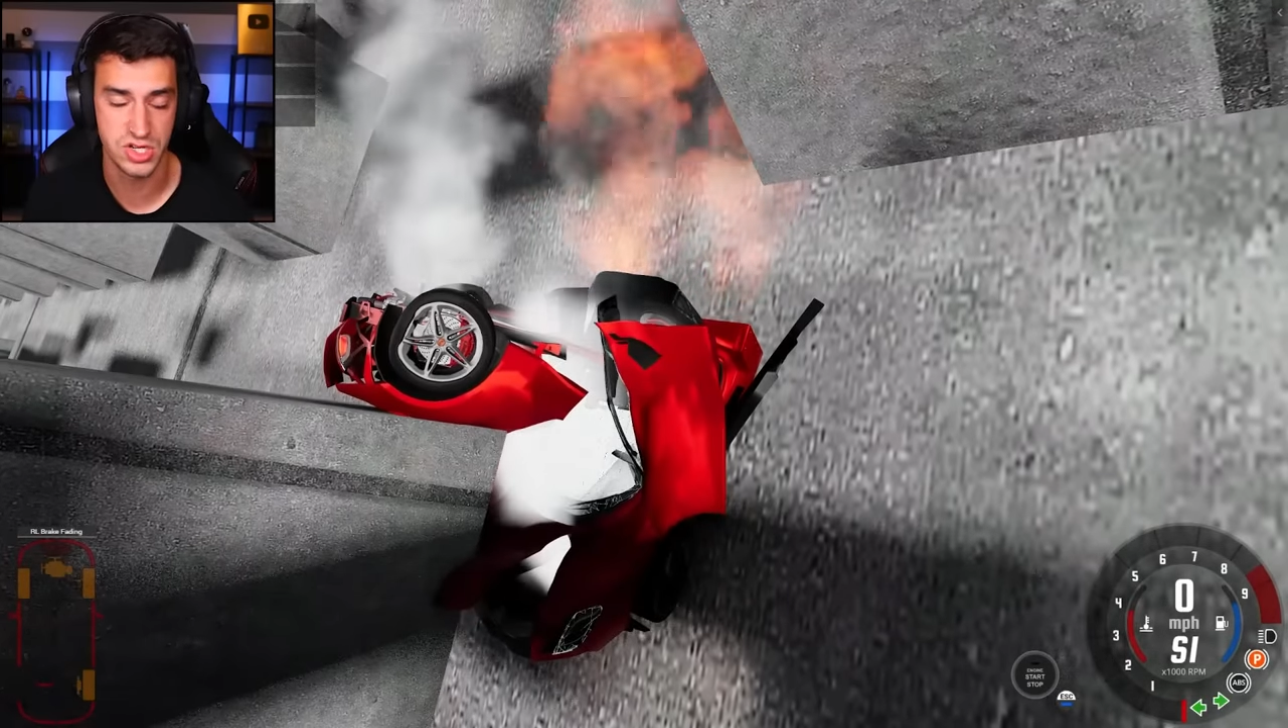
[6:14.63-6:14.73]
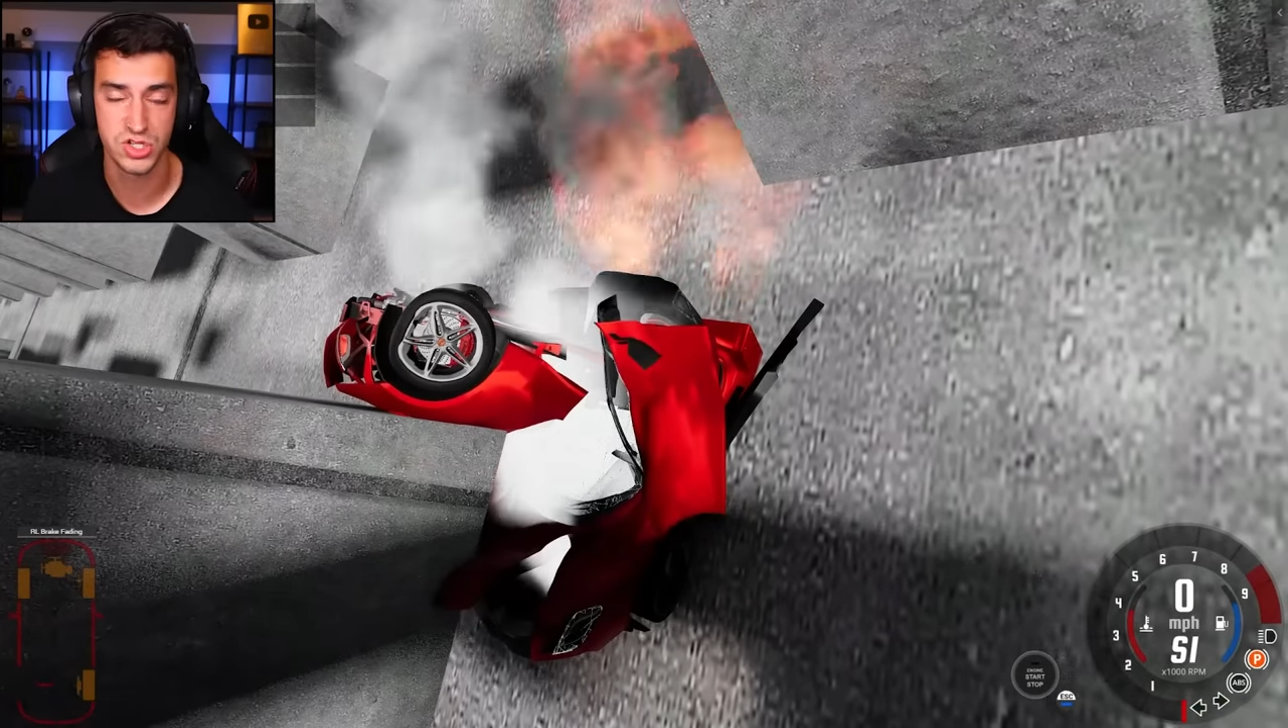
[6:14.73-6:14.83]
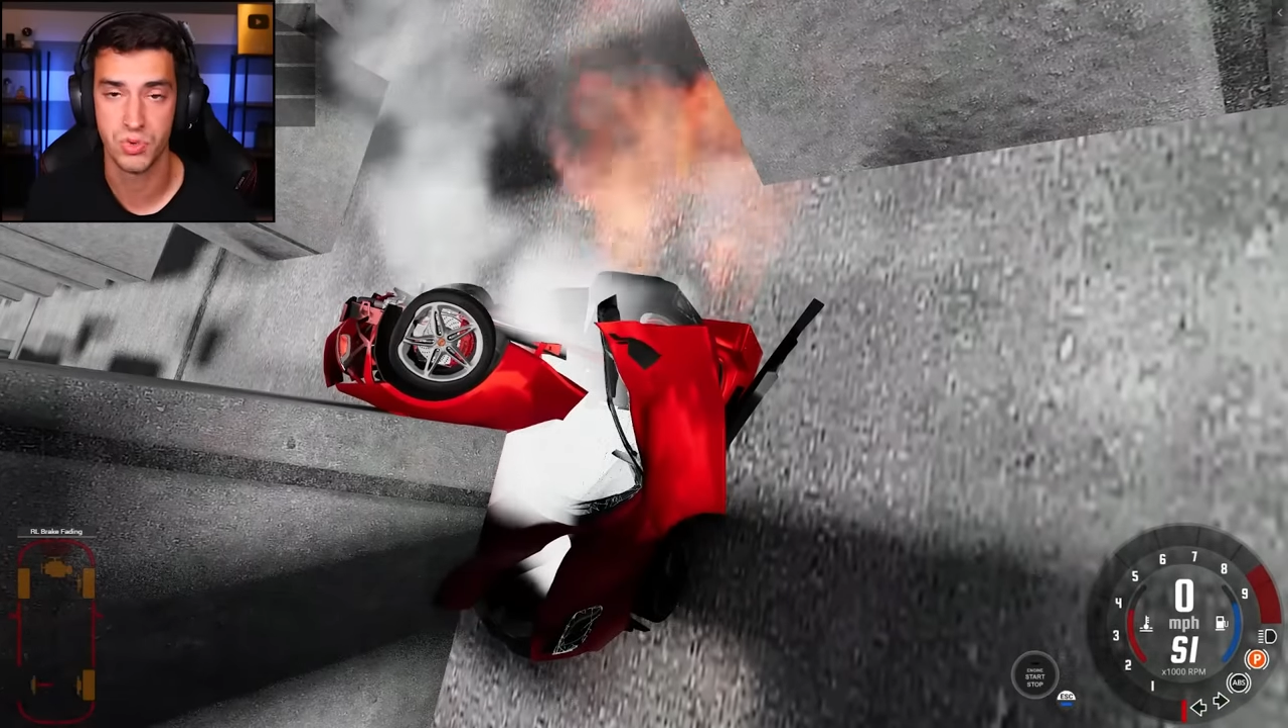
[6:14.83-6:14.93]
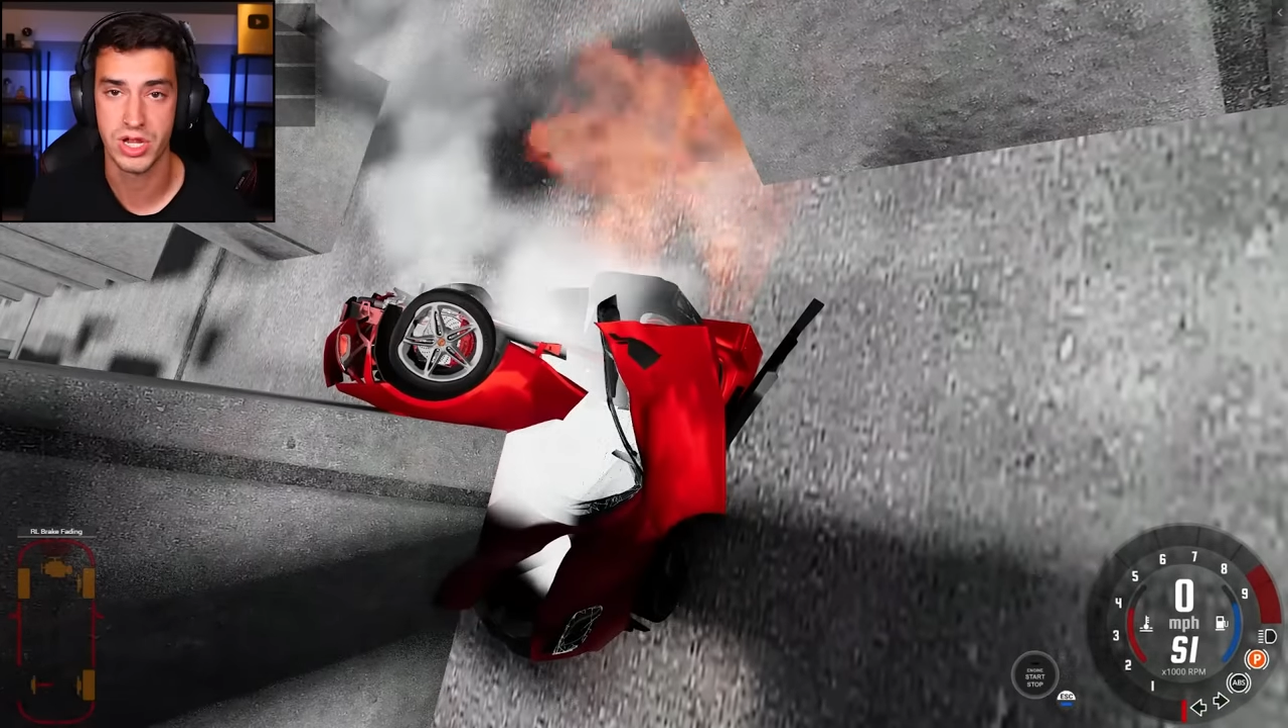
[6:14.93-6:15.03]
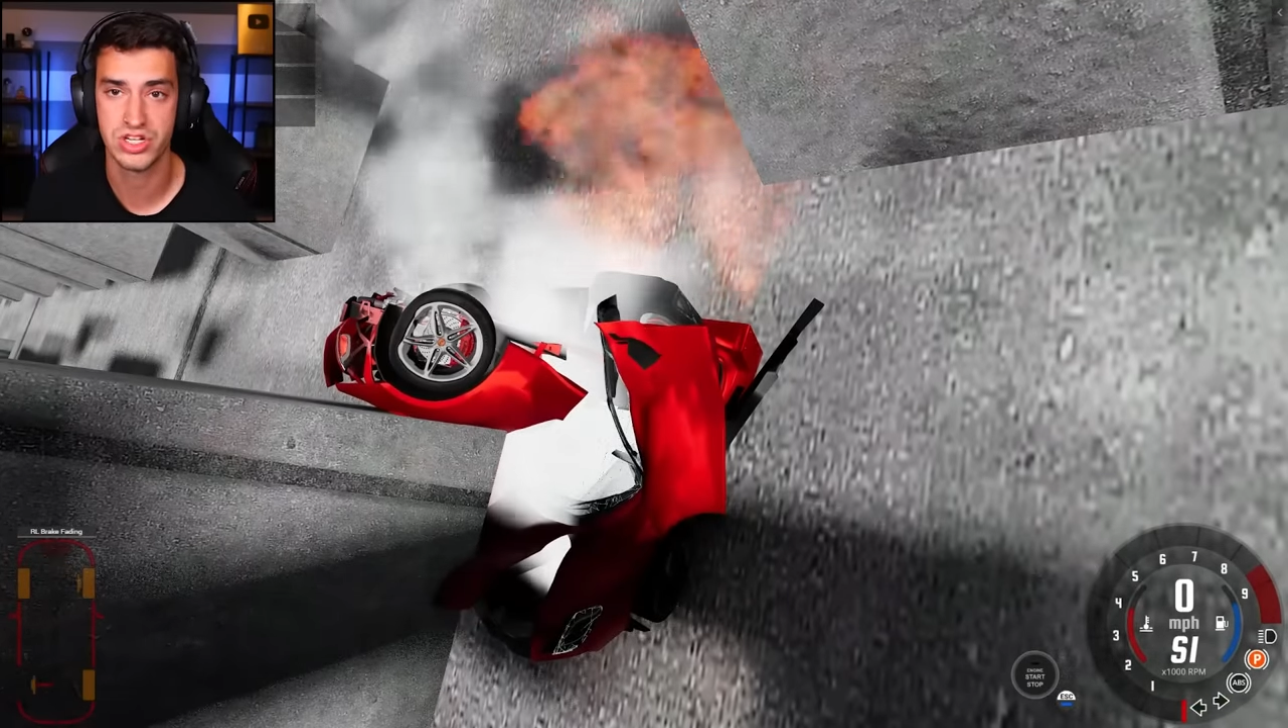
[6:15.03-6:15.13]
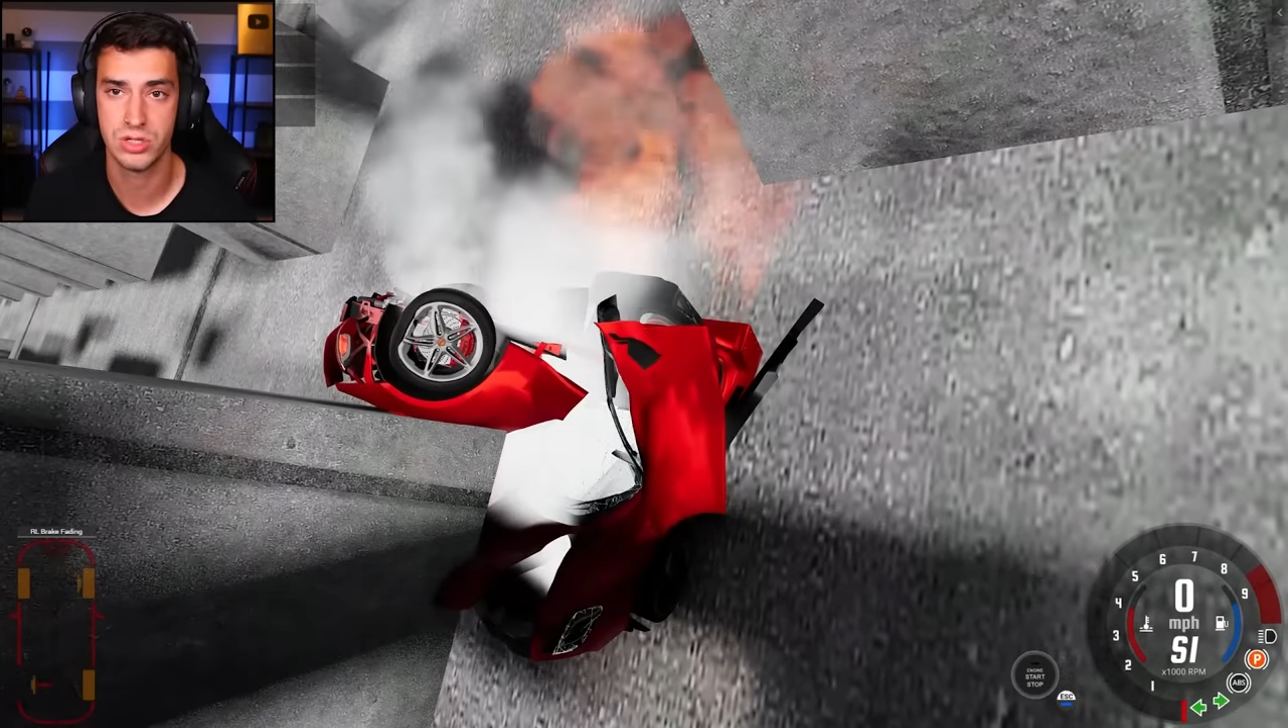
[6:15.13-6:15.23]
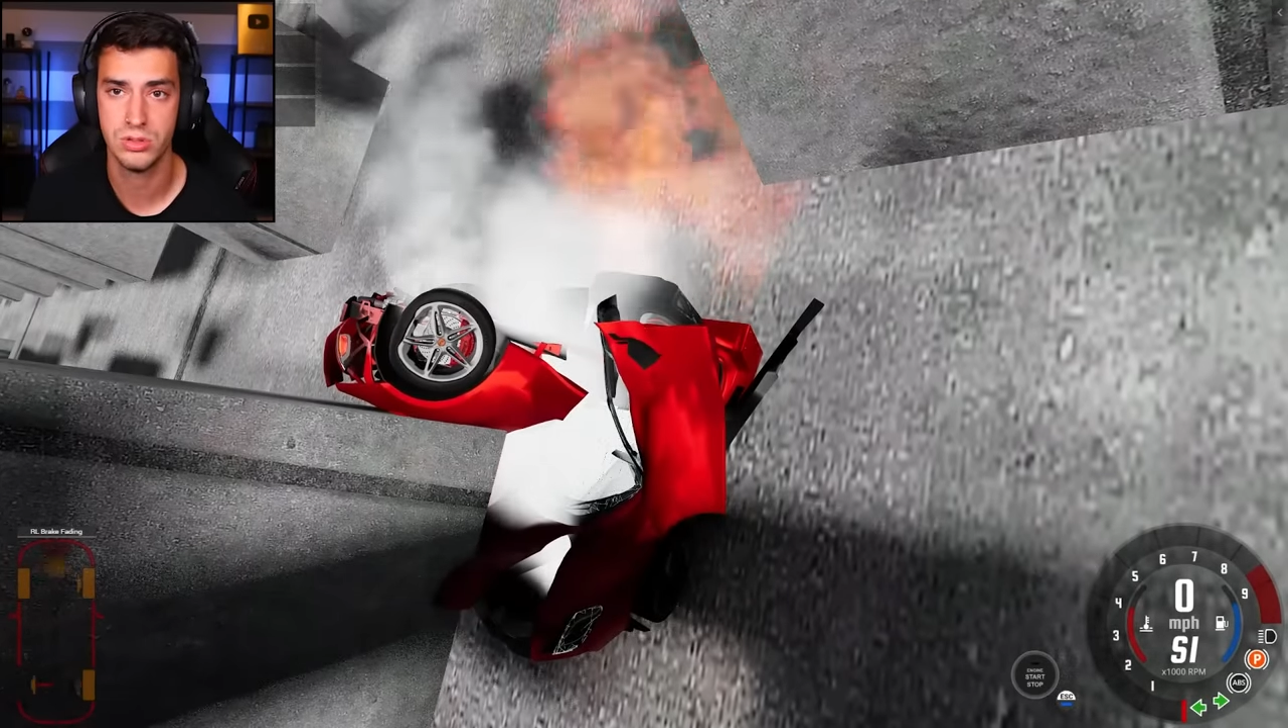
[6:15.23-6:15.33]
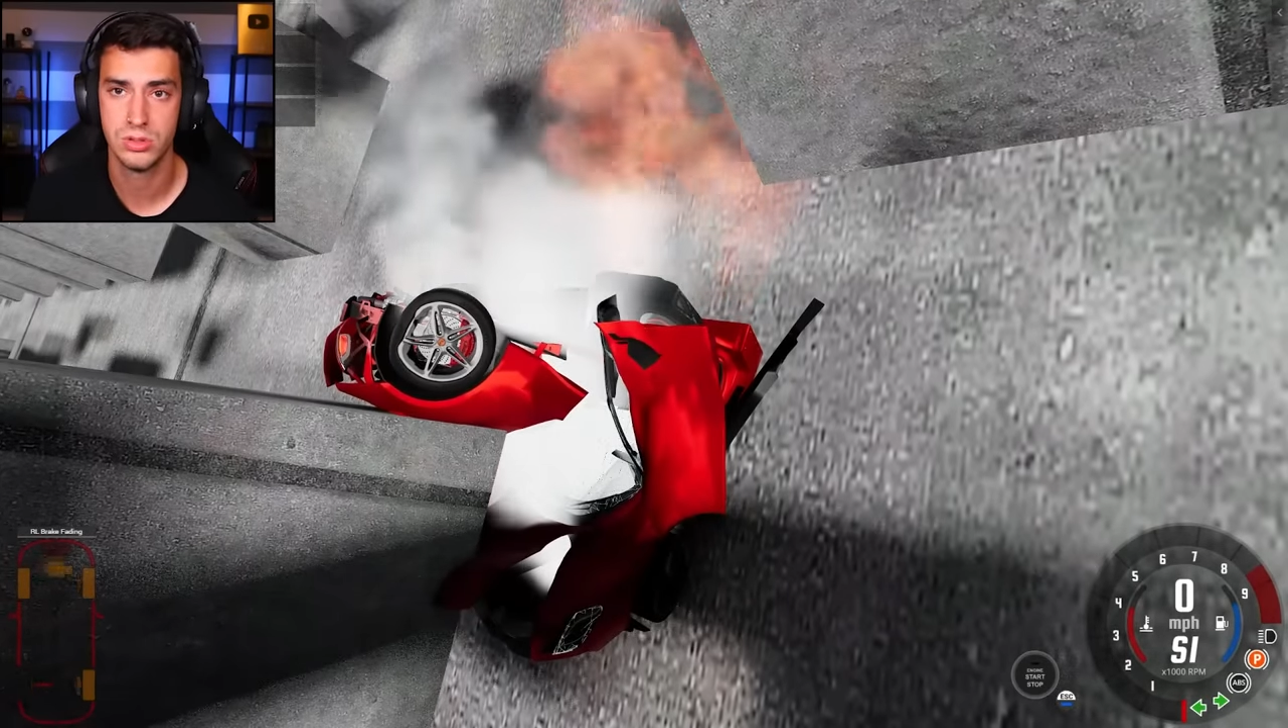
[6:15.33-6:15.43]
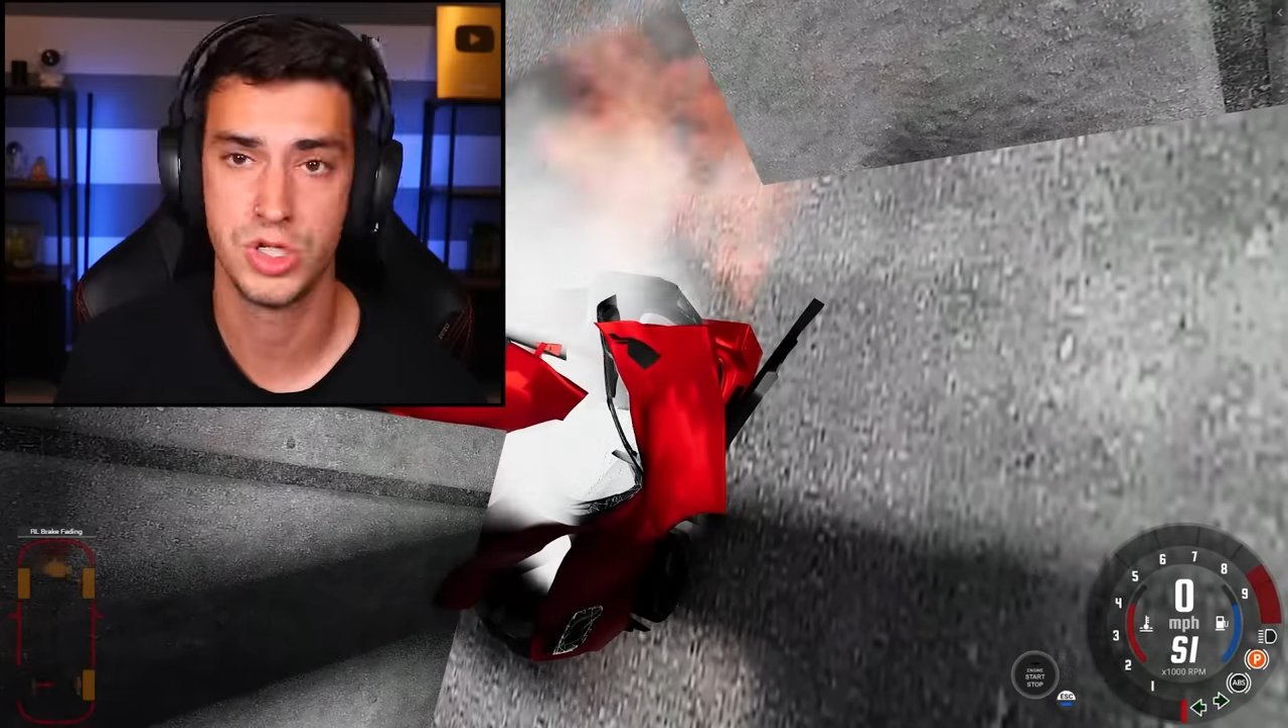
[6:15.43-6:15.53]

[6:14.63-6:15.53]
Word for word: situation,